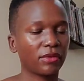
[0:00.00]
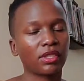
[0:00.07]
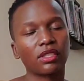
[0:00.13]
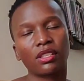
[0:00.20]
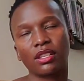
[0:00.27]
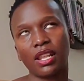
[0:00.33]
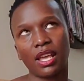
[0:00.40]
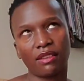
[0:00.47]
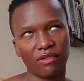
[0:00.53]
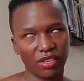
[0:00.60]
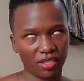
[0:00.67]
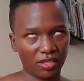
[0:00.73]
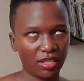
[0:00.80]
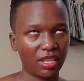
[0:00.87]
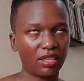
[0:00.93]
Did I even
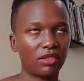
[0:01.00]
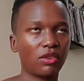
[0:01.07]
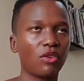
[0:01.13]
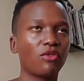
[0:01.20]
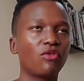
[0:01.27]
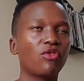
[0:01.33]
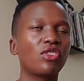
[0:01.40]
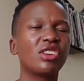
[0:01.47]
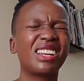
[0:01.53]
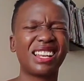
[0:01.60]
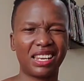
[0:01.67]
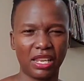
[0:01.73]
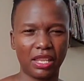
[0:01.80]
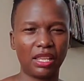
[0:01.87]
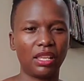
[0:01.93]
say
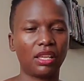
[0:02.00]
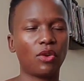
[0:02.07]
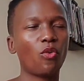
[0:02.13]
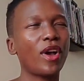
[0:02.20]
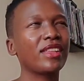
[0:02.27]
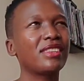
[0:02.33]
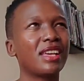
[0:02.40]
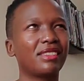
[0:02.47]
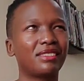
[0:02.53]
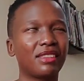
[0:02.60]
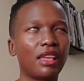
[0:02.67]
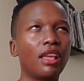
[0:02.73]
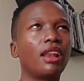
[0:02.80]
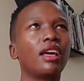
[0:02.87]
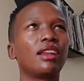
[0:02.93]
it? Why does
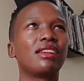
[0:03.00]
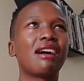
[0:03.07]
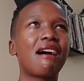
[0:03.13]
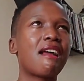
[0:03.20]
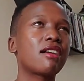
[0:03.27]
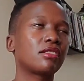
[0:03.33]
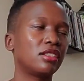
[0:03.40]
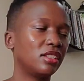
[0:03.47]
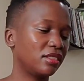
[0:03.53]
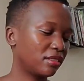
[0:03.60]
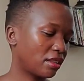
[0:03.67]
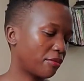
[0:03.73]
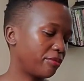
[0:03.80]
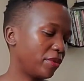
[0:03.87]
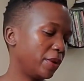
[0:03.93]
L and R
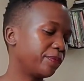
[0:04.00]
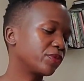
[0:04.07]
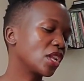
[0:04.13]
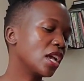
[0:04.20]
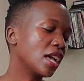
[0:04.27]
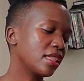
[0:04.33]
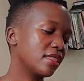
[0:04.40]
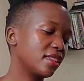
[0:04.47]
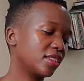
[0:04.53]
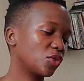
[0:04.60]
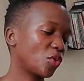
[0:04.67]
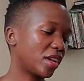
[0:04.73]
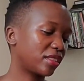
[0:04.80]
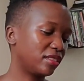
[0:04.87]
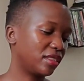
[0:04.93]
disturb me? This
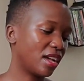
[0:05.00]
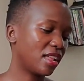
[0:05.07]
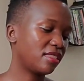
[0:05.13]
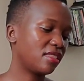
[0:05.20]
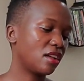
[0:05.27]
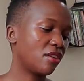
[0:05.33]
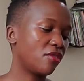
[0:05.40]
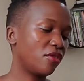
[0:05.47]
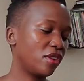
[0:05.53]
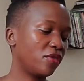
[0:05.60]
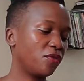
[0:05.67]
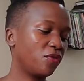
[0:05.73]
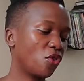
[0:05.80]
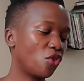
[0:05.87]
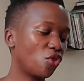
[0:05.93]
was done the
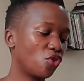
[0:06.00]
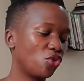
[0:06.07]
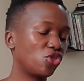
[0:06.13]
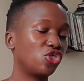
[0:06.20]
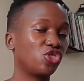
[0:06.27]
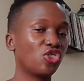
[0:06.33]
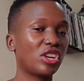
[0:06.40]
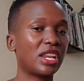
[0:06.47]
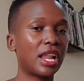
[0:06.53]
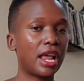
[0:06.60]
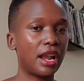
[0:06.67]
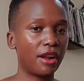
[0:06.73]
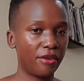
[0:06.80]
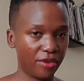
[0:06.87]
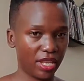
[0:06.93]

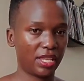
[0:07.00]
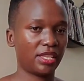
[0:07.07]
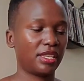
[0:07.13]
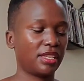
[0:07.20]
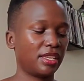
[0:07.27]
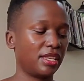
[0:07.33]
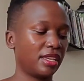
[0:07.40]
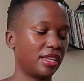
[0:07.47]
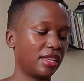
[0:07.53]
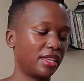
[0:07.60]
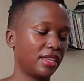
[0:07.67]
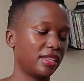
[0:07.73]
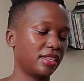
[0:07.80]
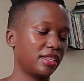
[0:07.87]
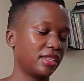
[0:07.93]
revolutionary
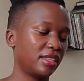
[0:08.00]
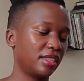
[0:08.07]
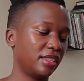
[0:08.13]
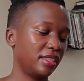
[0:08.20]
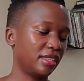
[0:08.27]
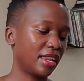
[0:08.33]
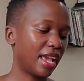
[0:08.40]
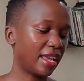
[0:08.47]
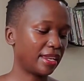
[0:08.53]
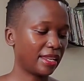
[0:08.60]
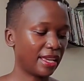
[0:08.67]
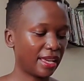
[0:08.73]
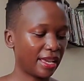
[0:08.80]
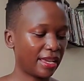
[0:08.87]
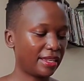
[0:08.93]

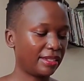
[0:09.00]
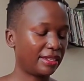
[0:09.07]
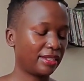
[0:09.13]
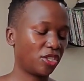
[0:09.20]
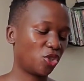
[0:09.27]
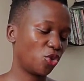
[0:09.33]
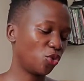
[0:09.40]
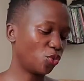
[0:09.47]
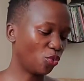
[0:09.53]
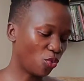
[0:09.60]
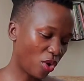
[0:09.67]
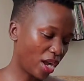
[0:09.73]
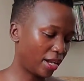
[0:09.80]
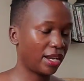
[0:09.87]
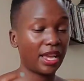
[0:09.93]

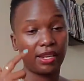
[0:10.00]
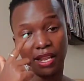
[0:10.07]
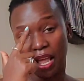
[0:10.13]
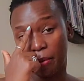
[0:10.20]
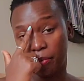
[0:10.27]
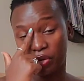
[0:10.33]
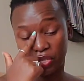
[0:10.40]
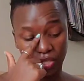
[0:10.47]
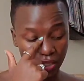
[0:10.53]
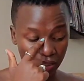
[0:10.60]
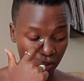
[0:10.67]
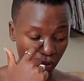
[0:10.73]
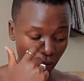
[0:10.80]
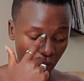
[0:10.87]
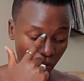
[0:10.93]
9821. And I
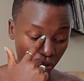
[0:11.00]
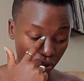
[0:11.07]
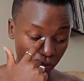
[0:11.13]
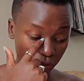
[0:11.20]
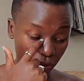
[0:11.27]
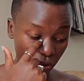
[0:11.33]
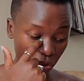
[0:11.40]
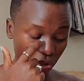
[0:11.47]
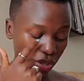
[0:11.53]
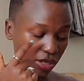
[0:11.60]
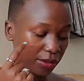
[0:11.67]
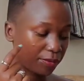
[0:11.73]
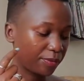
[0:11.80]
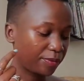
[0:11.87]
appreciate your contribution.